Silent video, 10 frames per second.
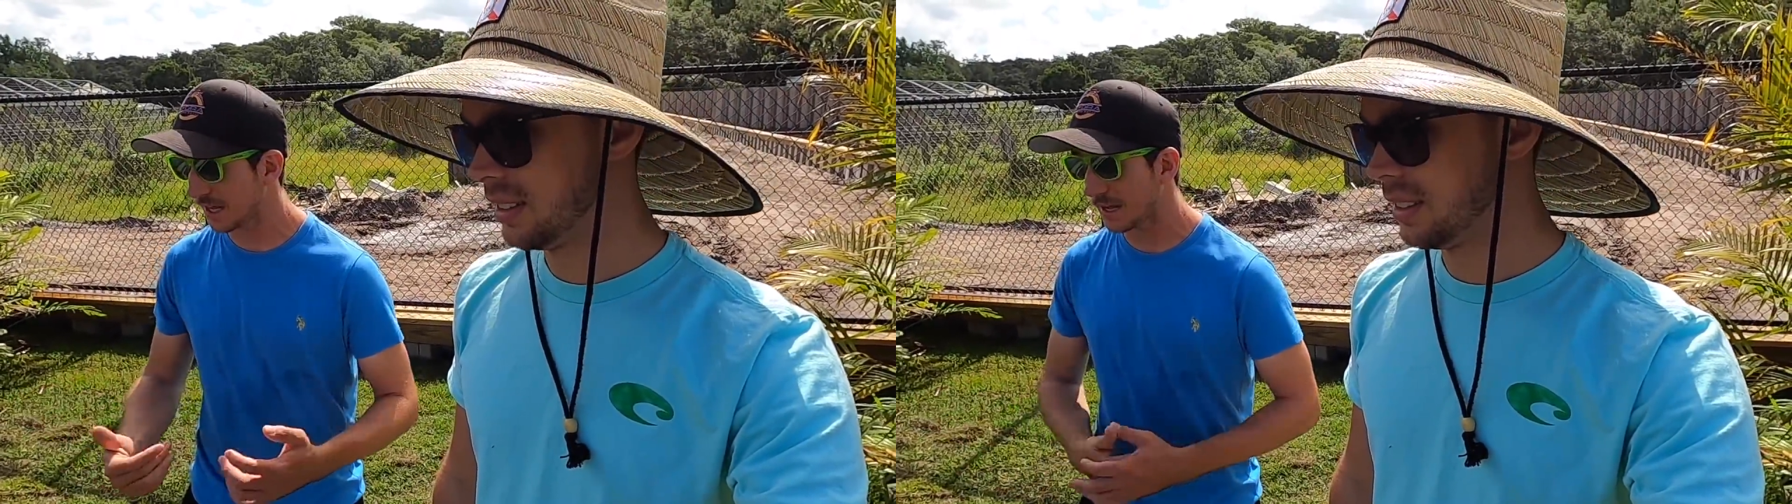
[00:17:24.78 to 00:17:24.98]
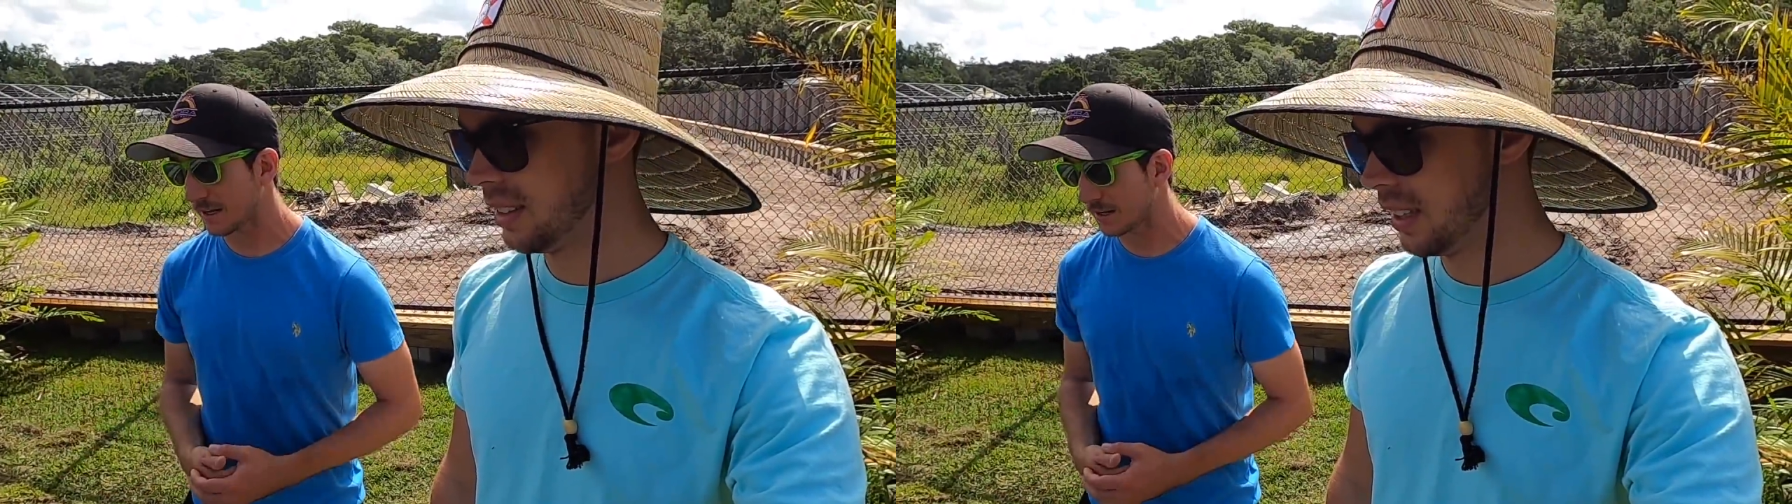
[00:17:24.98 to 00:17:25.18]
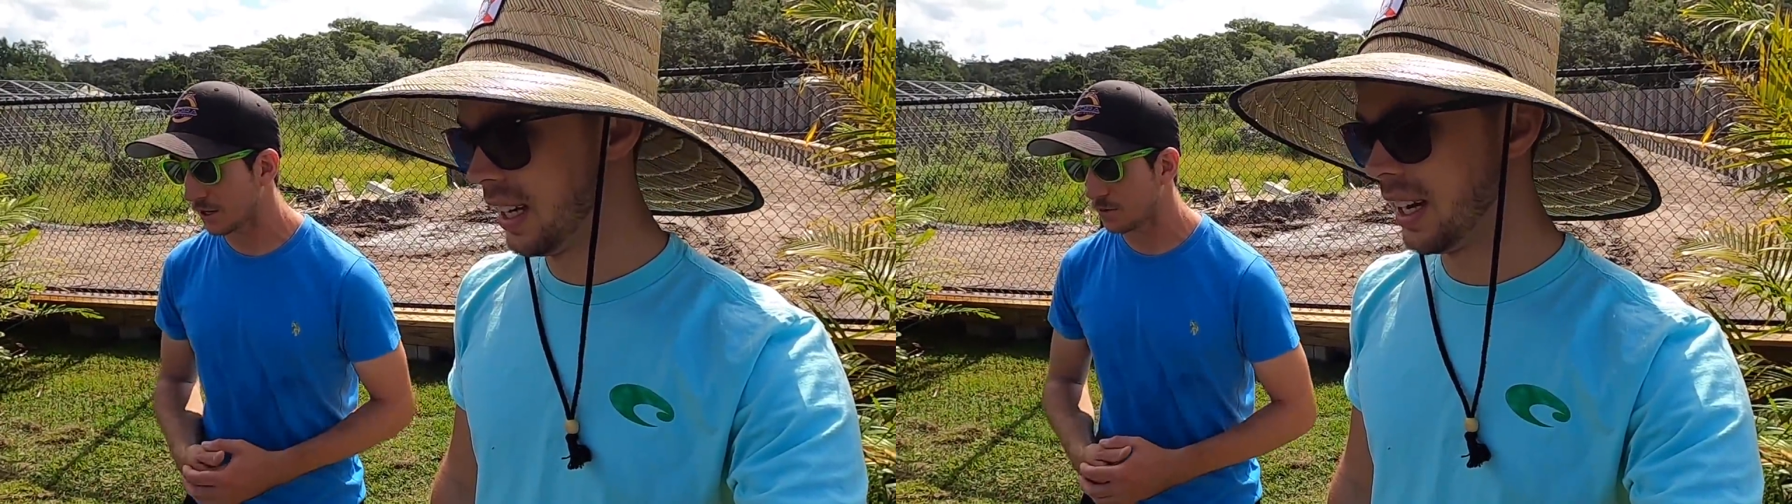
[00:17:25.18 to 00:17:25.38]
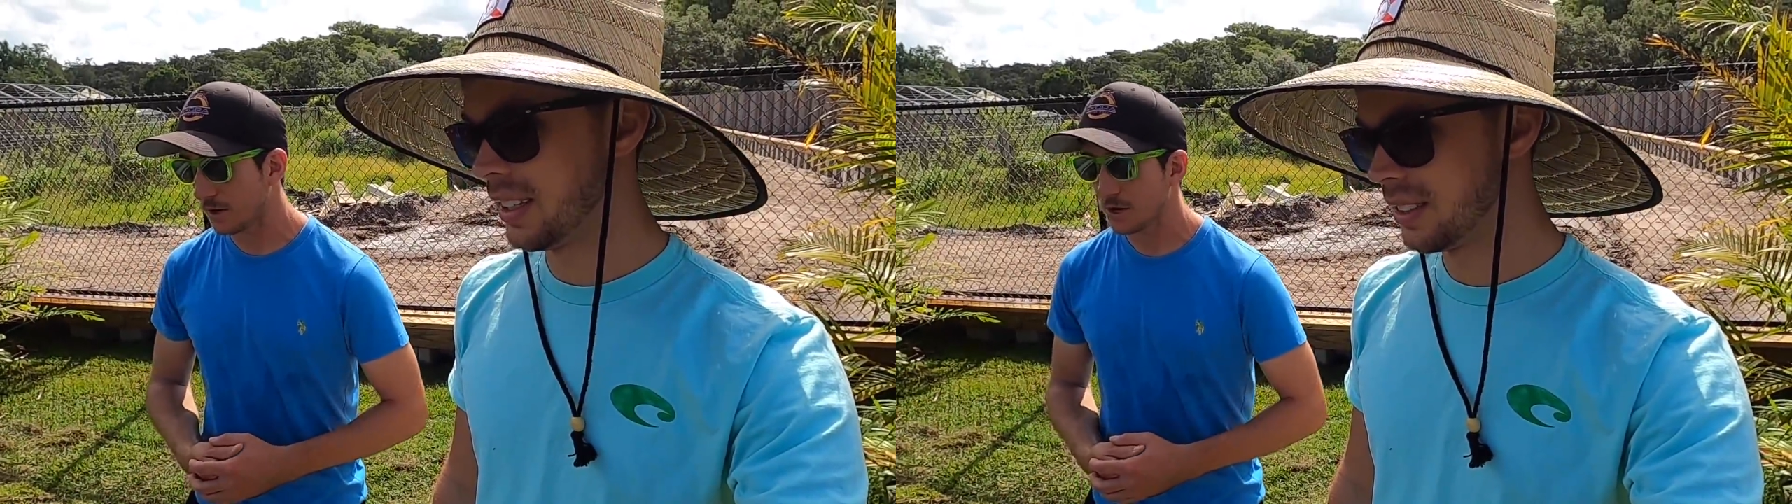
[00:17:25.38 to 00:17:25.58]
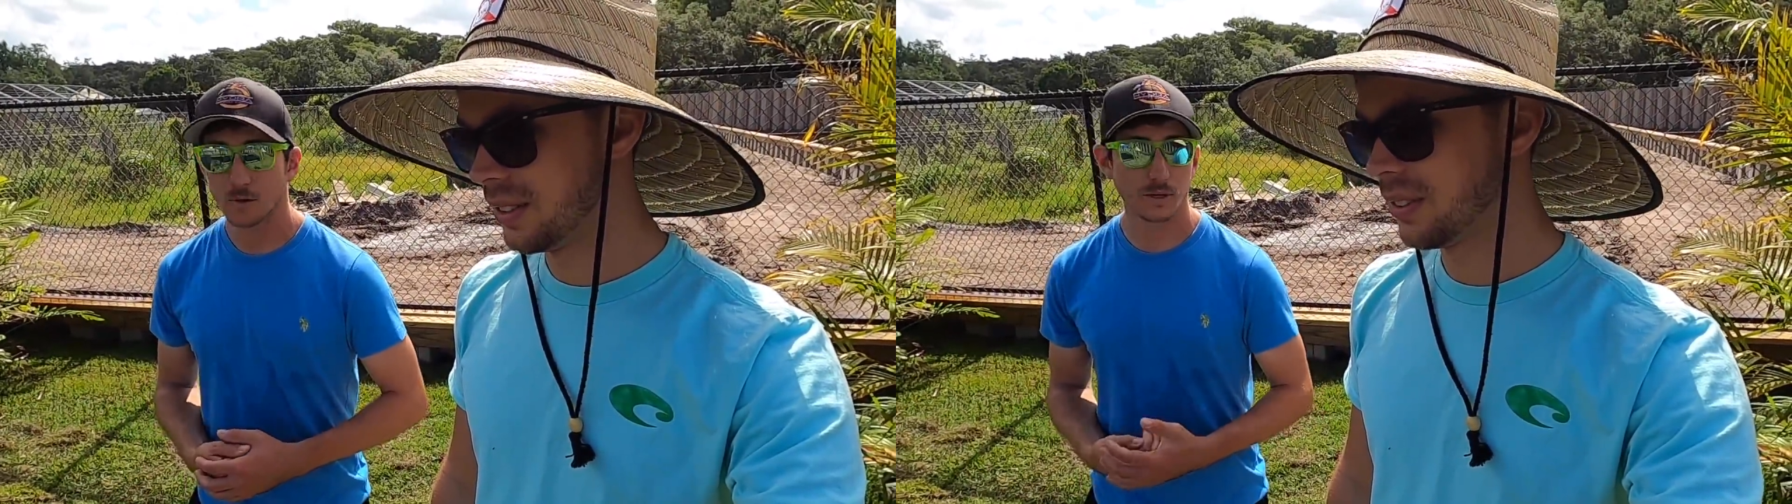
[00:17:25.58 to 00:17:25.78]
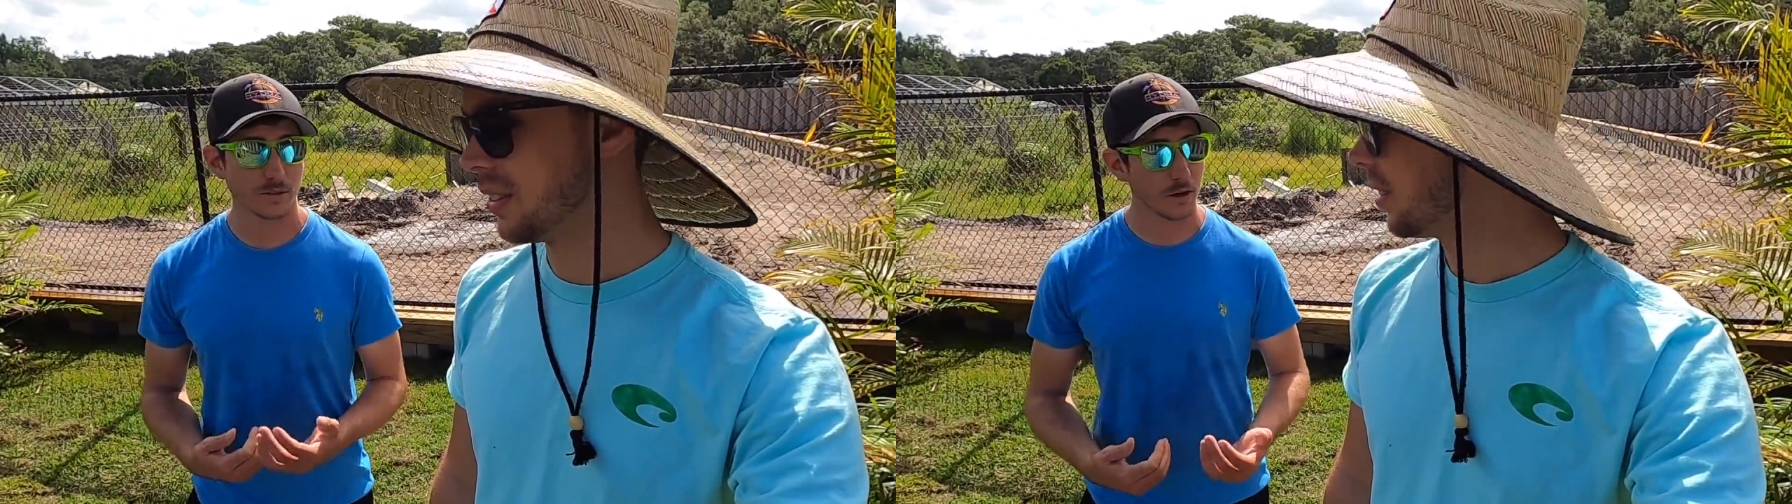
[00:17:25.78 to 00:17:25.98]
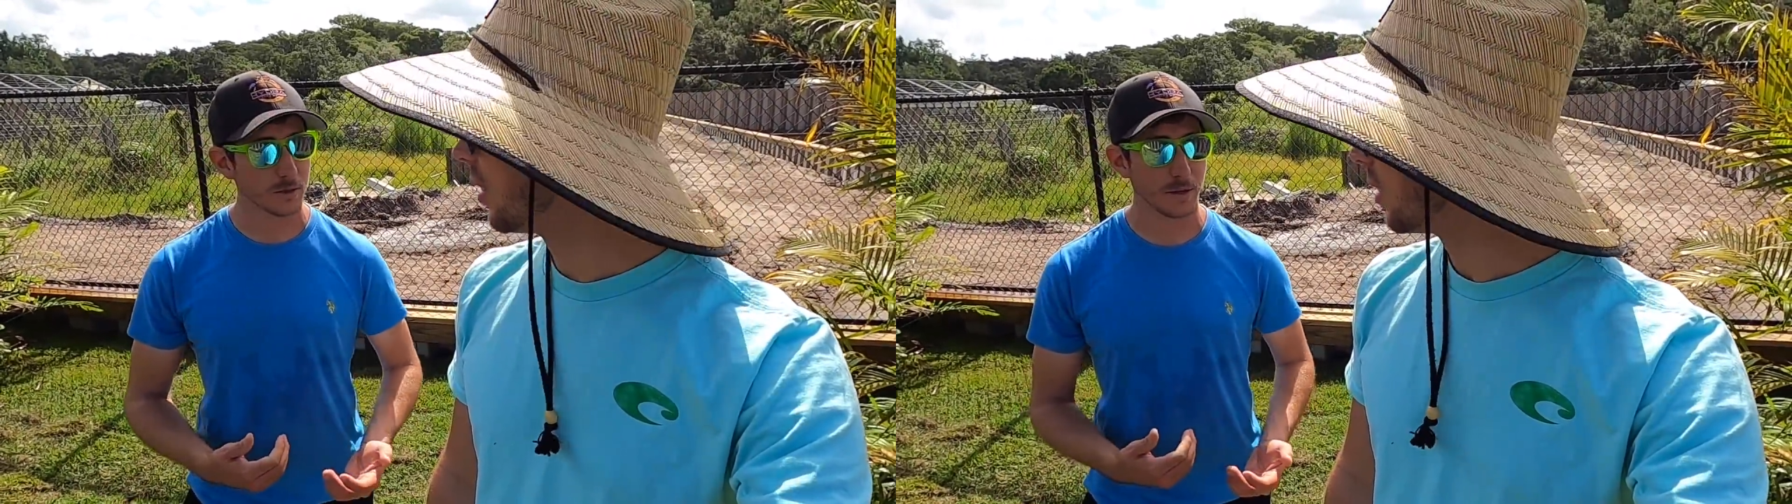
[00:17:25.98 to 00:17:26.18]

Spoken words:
it. You know, we talked